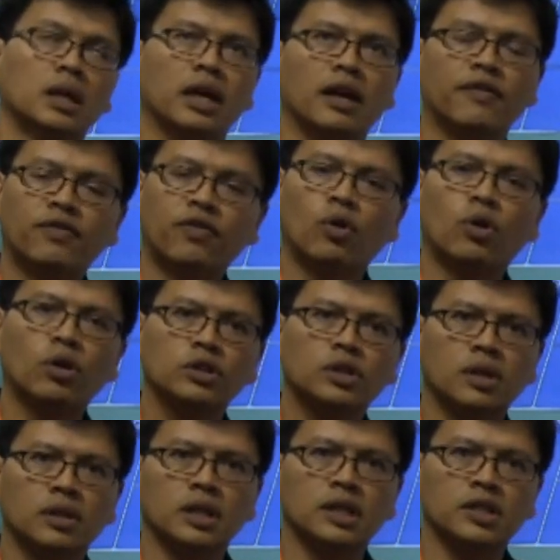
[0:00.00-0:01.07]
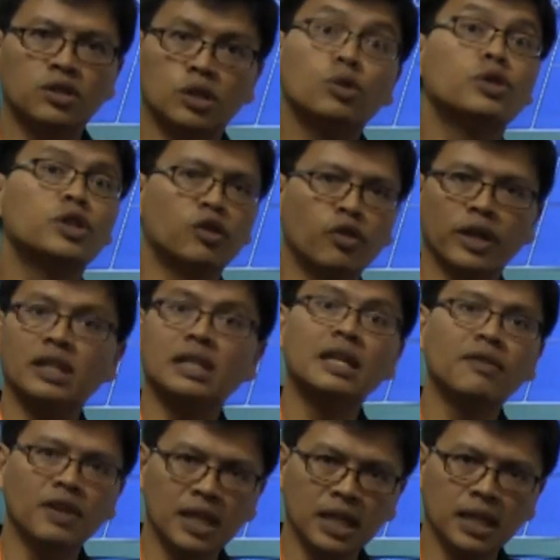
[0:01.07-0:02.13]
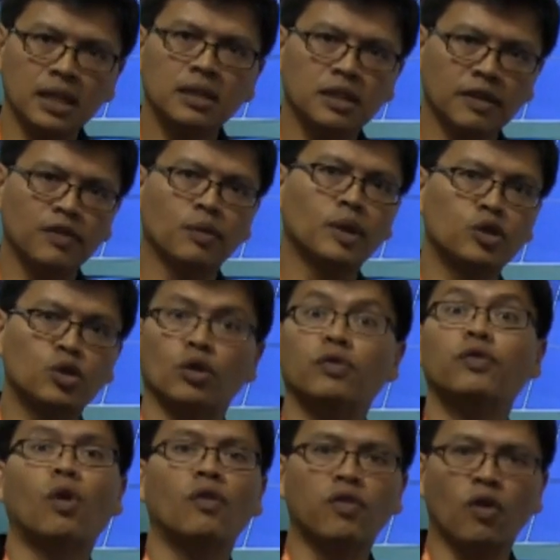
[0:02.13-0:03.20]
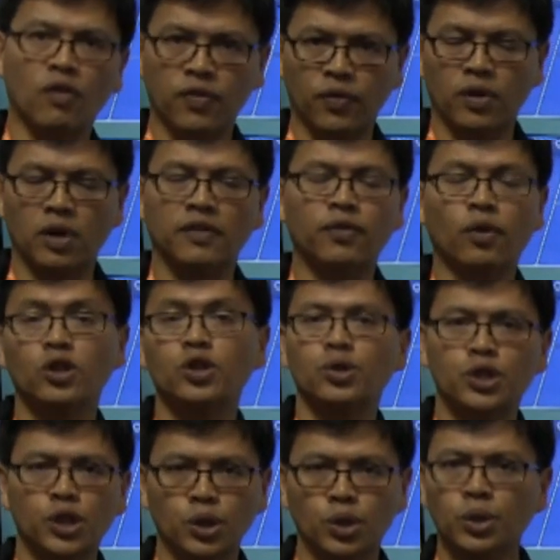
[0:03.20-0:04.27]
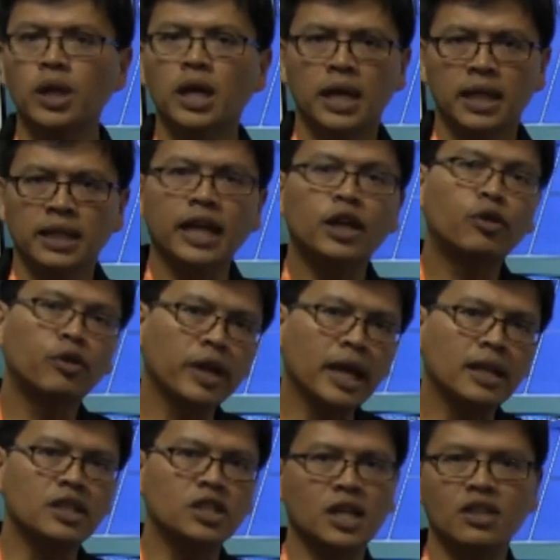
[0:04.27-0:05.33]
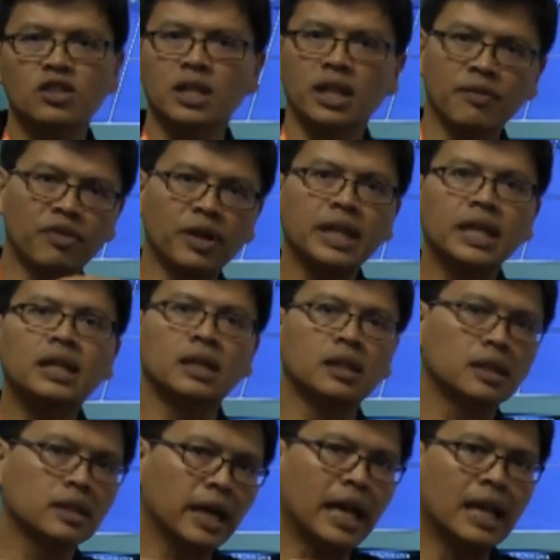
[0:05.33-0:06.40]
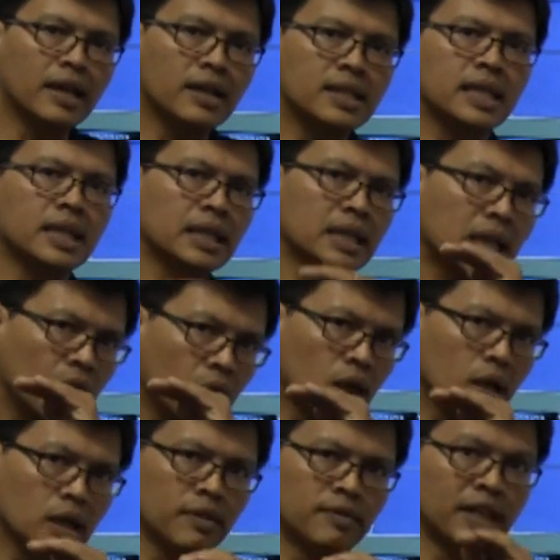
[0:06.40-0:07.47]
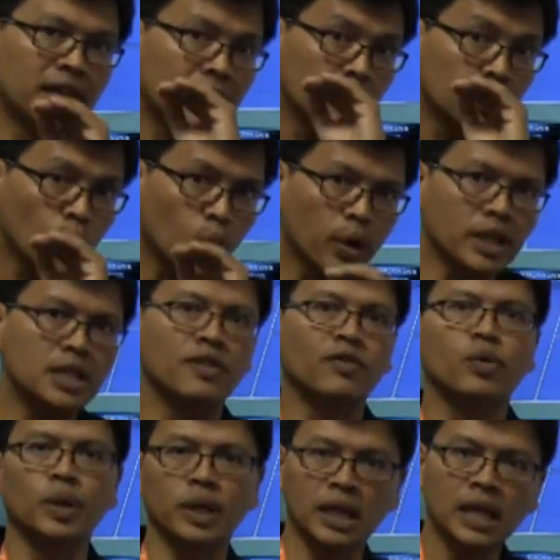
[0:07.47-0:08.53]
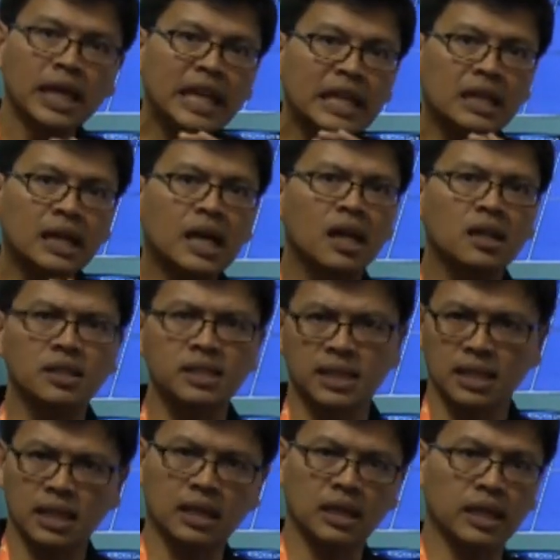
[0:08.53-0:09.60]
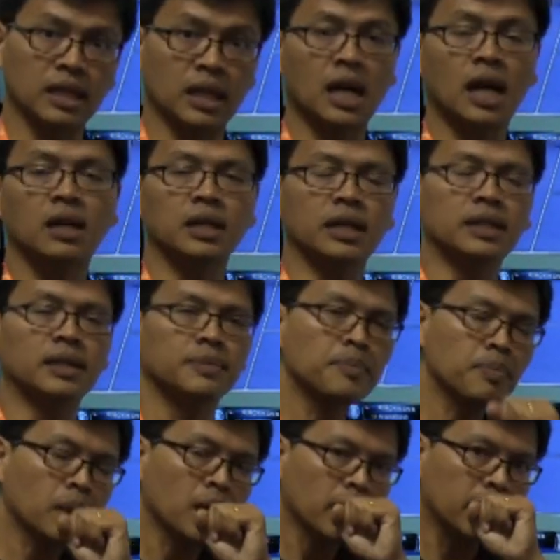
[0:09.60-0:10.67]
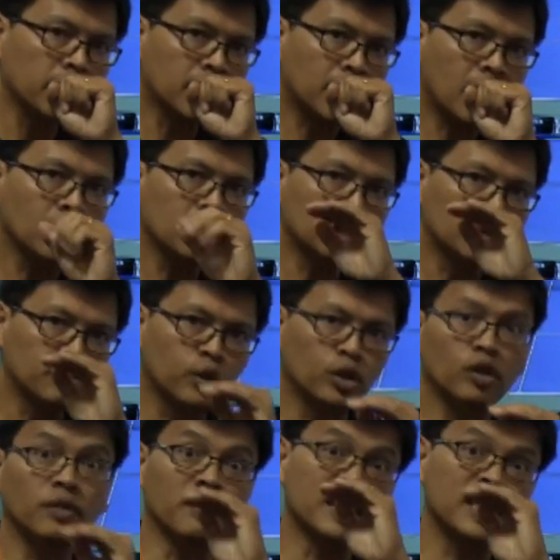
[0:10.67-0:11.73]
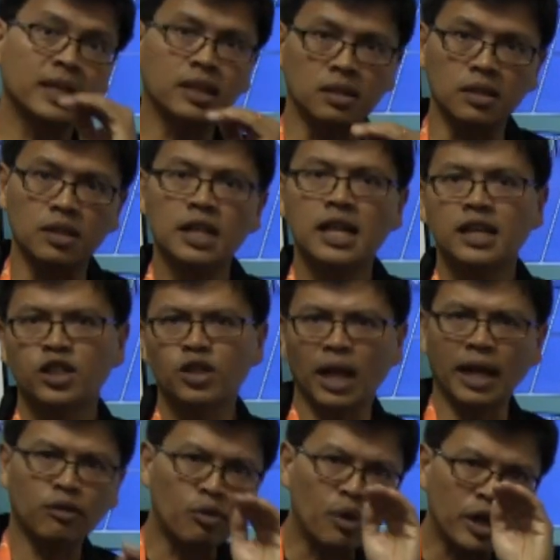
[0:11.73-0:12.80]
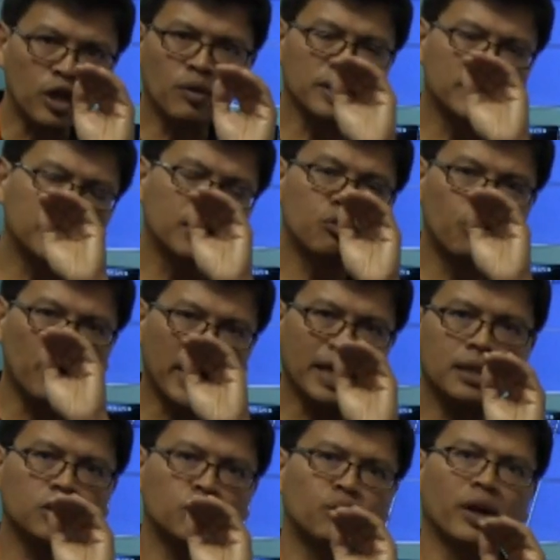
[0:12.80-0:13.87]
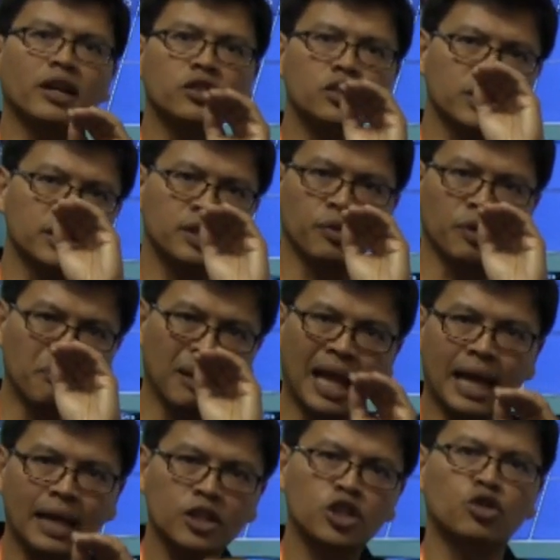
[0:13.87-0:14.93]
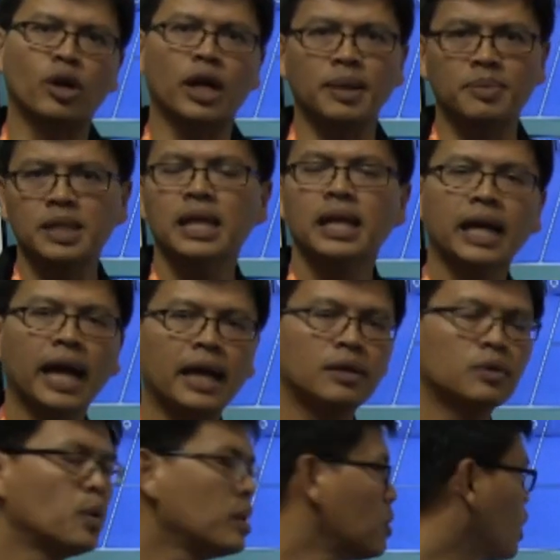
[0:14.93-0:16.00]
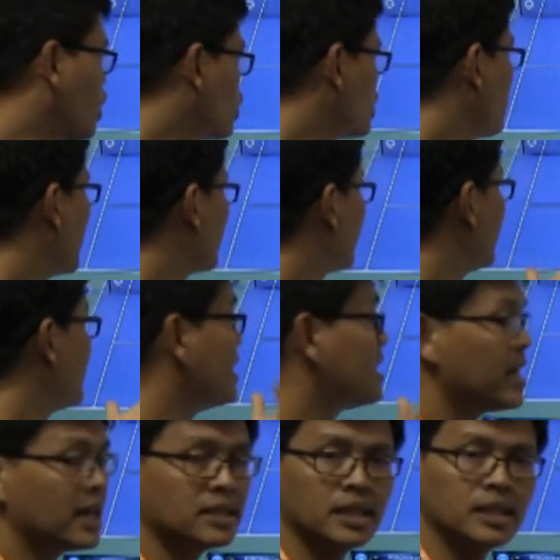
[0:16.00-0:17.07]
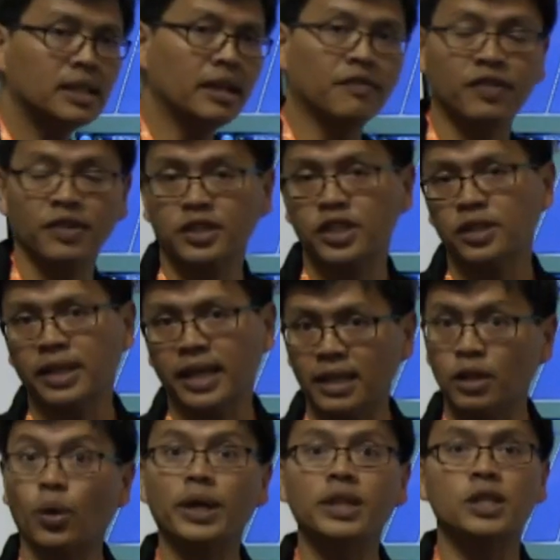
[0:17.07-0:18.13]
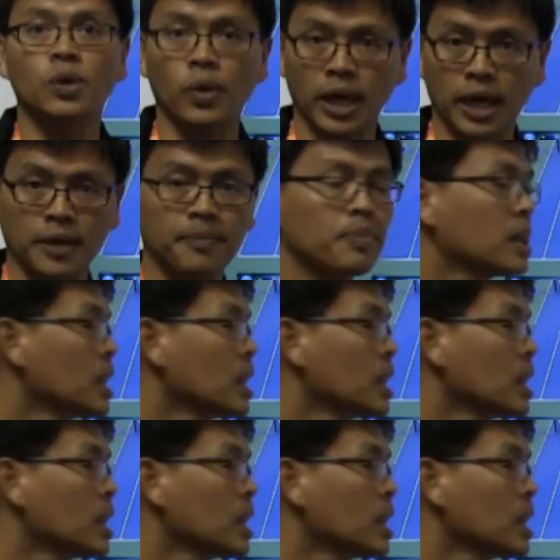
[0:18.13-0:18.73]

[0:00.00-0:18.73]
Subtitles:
in a DVD, if you will, to a 422. They create essentially vertical aliasing, vertical noise, if you will, in the colors, in the color component of the signal. So like you will see red striations with black stripes, and we will automatically detect it and filter that noise away.